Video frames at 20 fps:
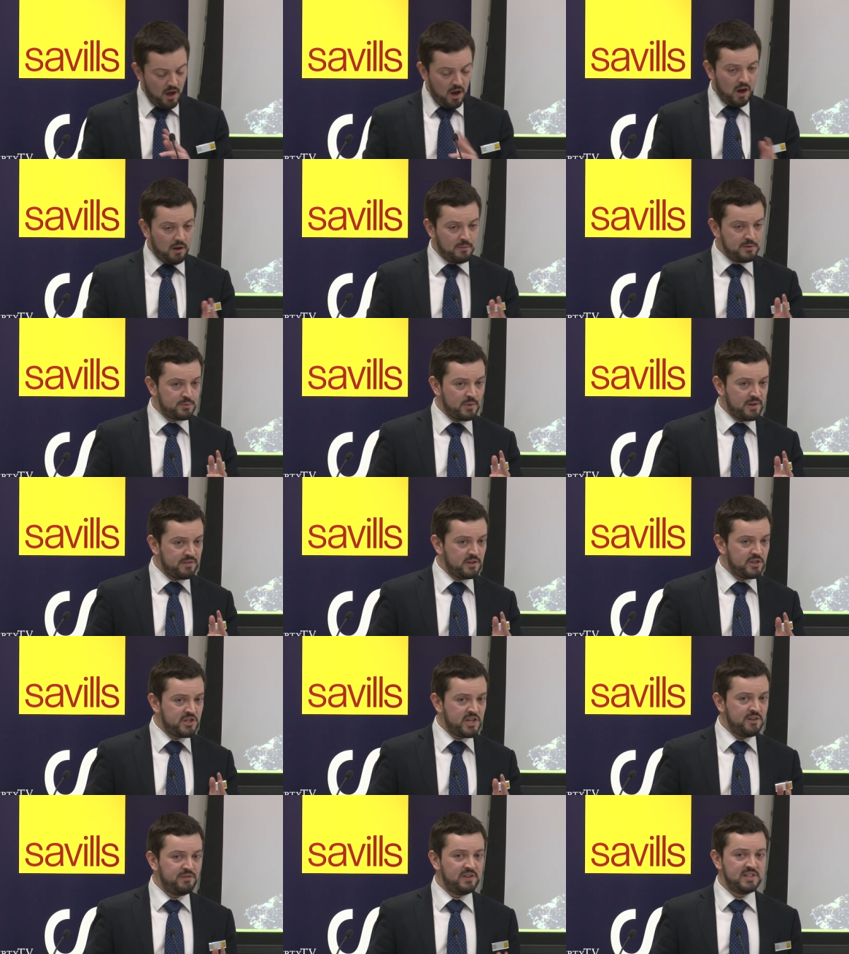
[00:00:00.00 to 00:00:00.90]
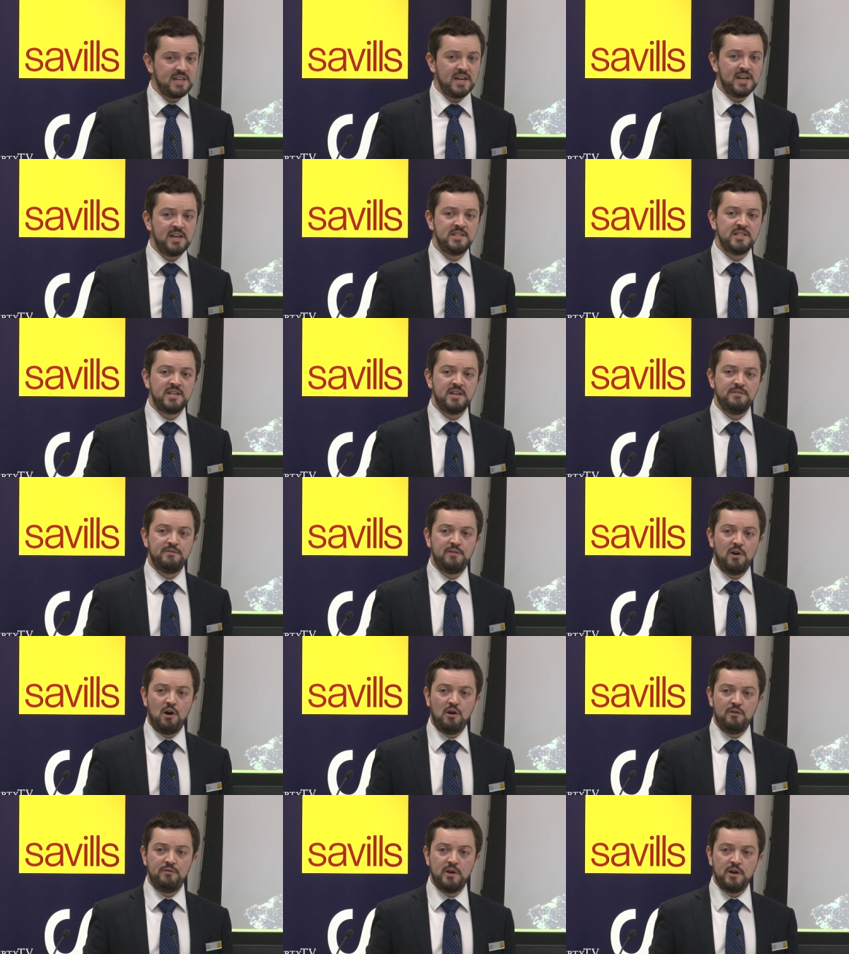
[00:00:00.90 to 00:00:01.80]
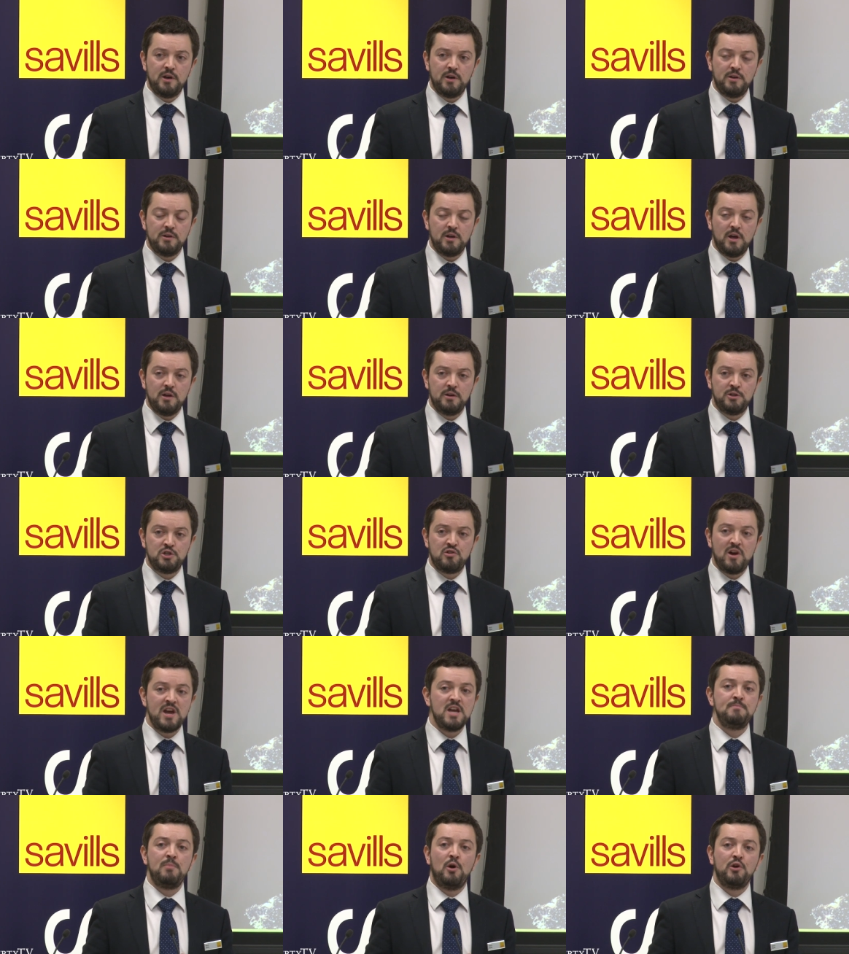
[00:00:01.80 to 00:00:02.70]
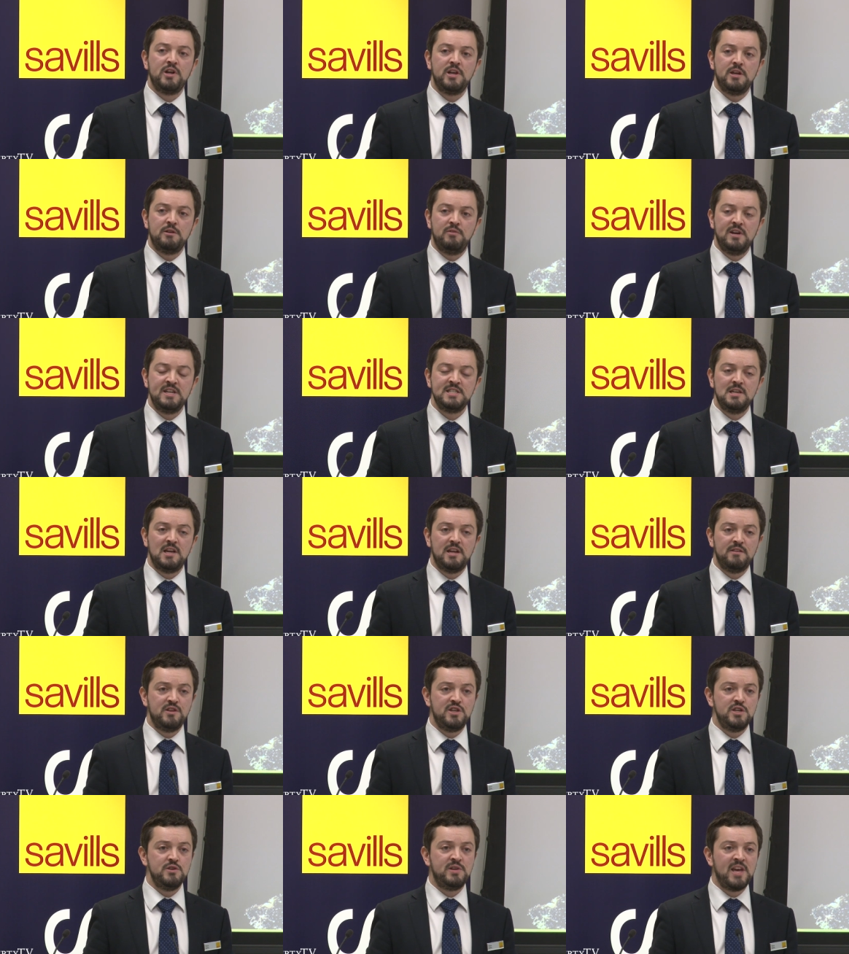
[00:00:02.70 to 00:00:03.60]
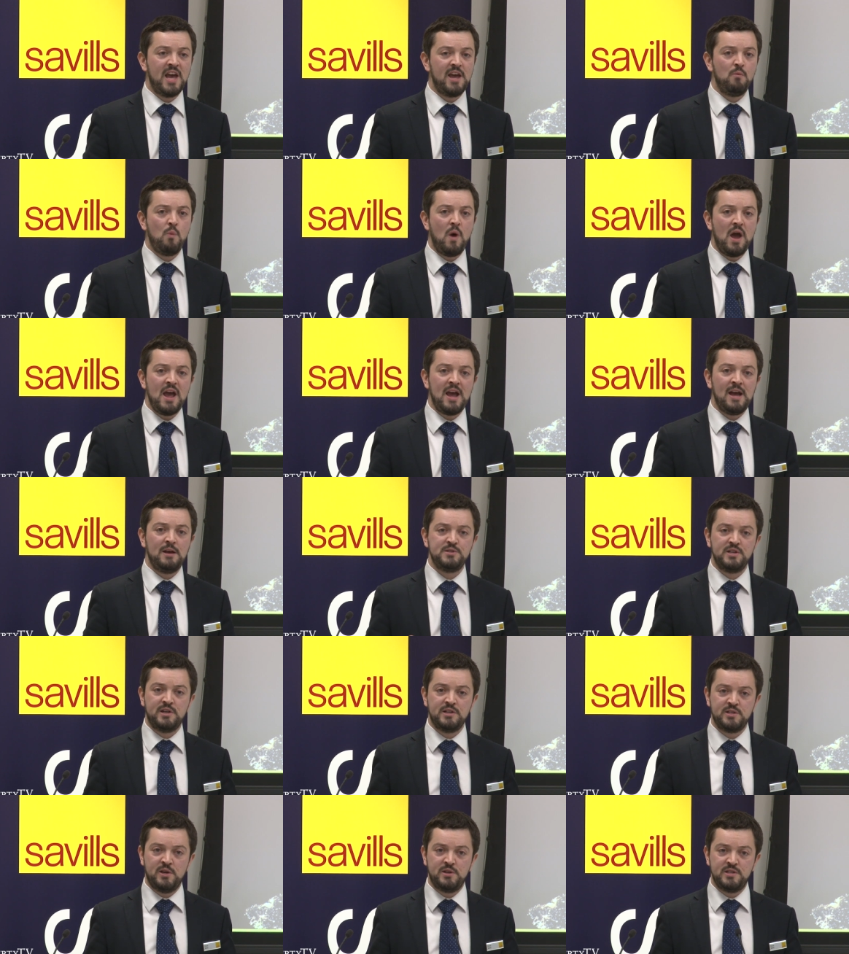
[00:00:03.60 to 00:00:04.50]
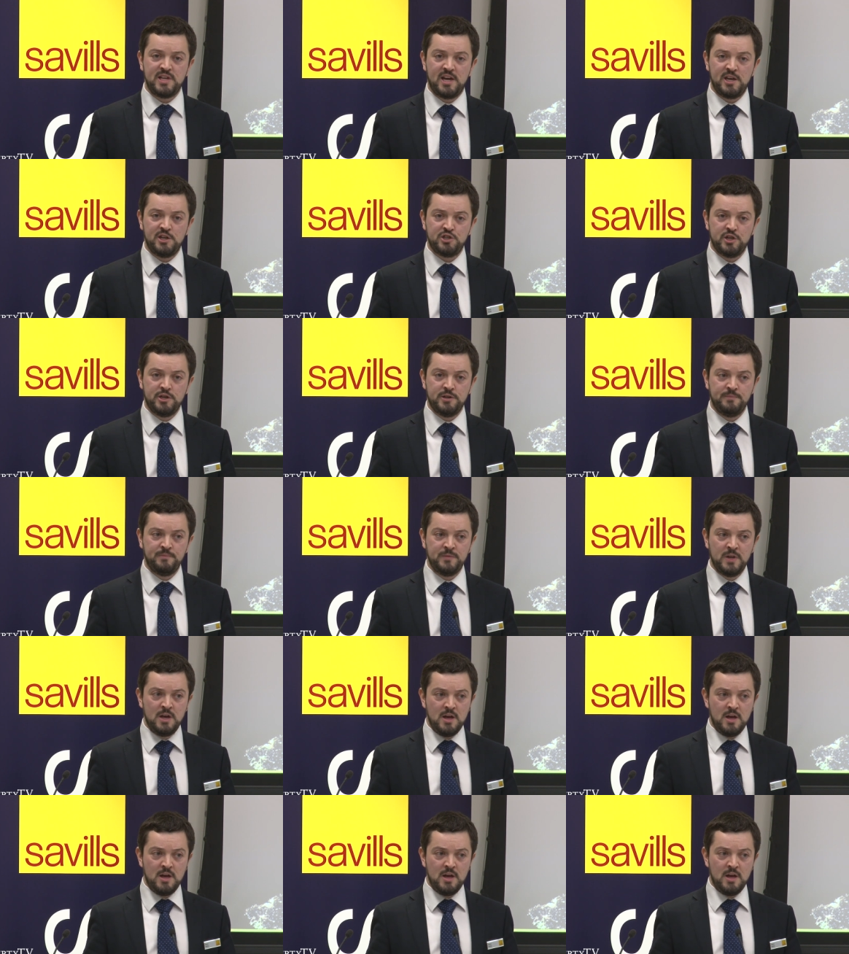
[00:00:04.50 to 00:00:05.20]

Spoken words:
was with the chief executive of a trade body recently, the UK Warehousing Association.